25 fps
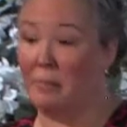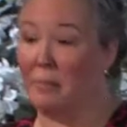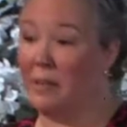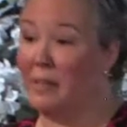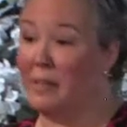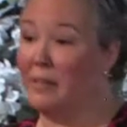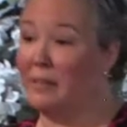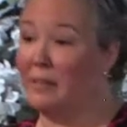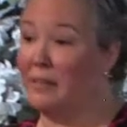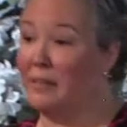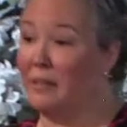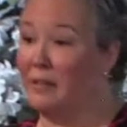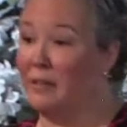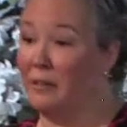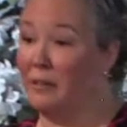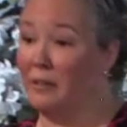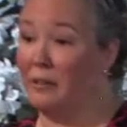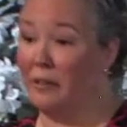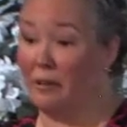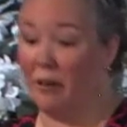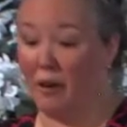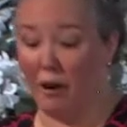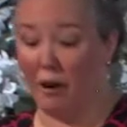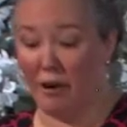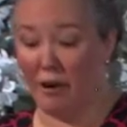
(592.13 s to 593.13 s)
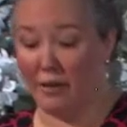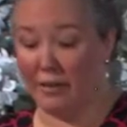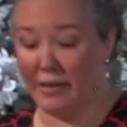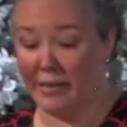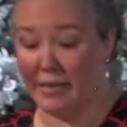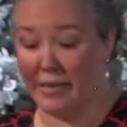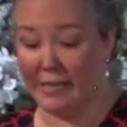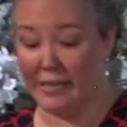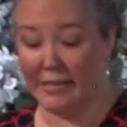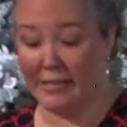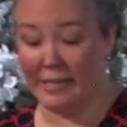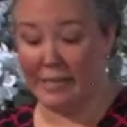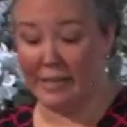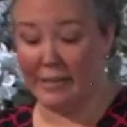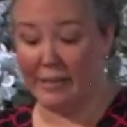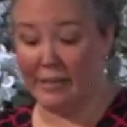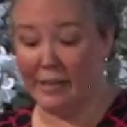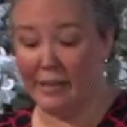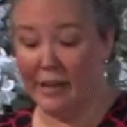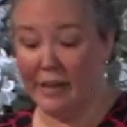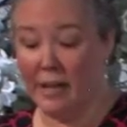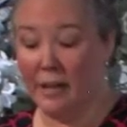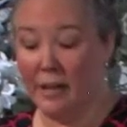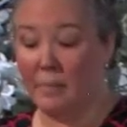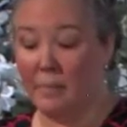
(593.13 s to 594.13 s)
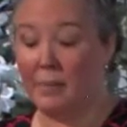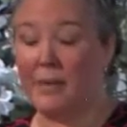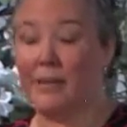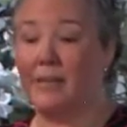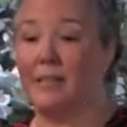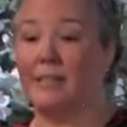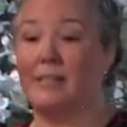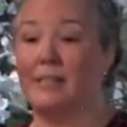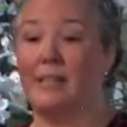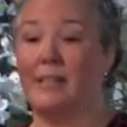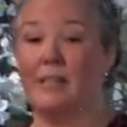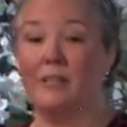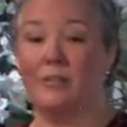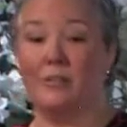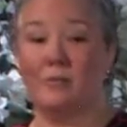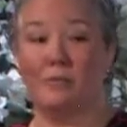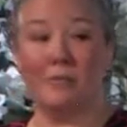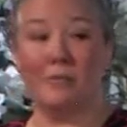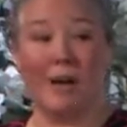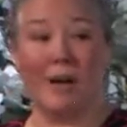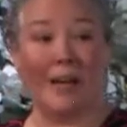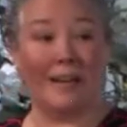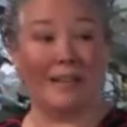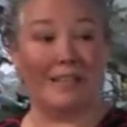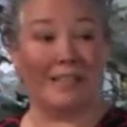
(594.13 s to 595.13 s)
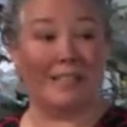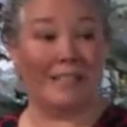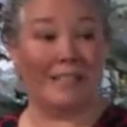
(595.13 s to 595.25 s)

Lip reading: of big and little or hard and easy because they do not